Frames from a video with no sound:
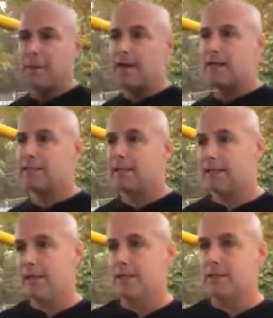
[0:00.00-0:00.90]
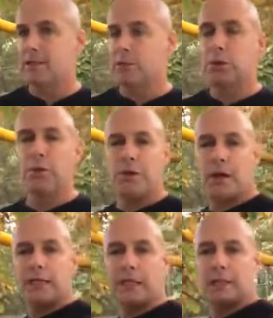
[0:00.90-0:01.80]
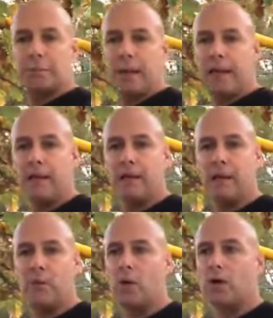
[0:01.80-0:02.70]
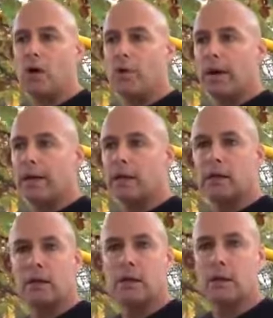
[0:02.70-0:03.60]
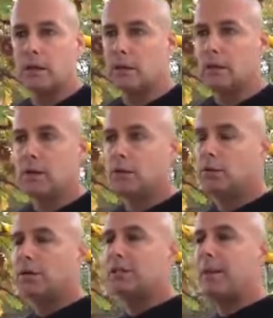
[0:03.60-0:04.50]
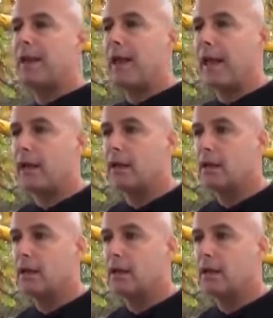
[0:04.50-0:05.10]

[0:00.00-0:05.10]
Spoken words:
of pain and sickness. Which one of you guys has pain that won't go away? Where's the pain at?